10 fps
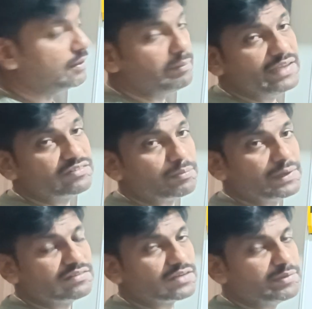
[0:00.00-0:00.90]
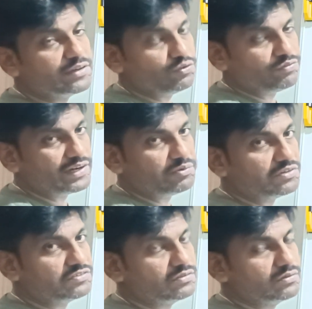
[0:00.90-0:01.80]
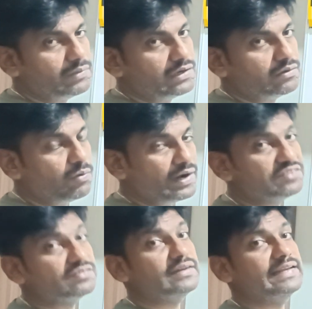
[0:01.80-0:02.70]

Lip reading: the main supply is coming to 40 volts. But what is the